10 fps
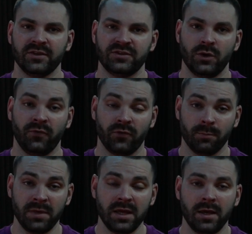So for
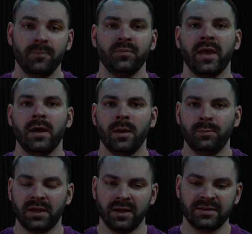me,
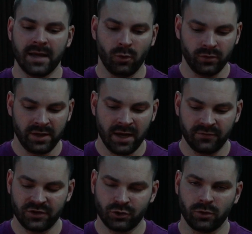because I only have
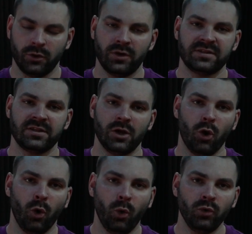this short notice, the
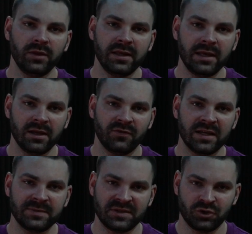only
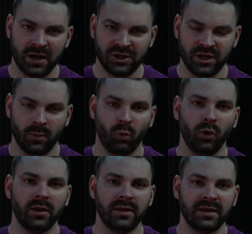investment strategy I'm
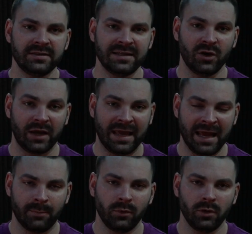willing to
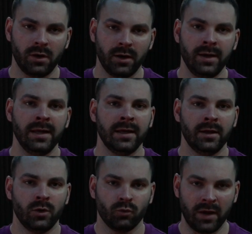gamble on
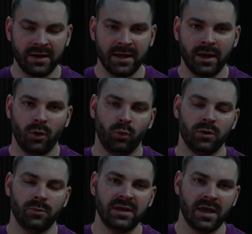right now
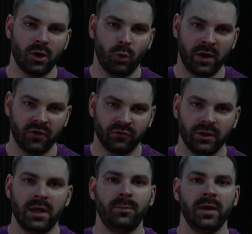would be a quick
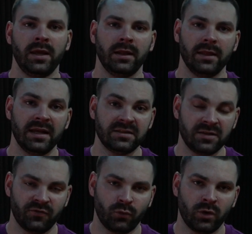flip in less
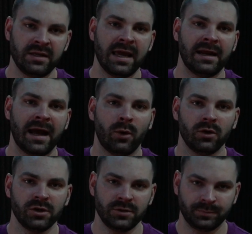than 48 hours,